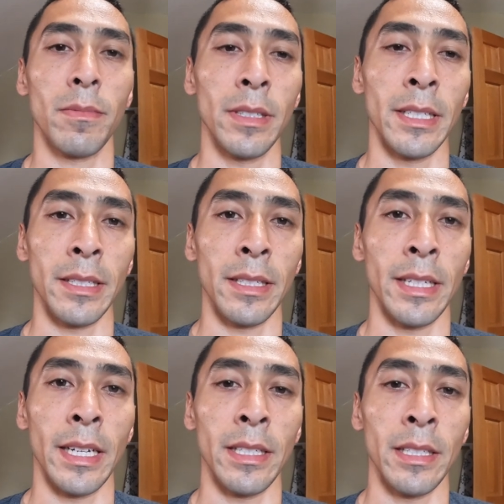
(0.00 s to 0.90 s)
it doesn't
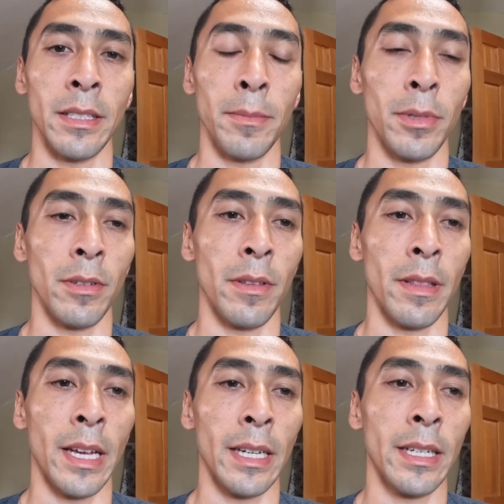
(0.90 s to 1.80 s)
get any simpler
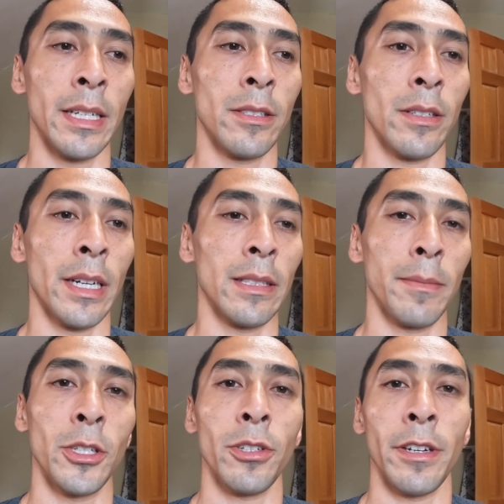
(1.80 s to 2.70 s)
than that, guys. All right,
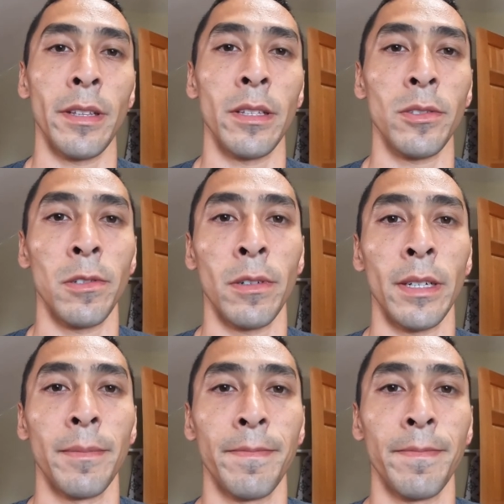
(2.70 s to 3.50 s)
let me show you this lure.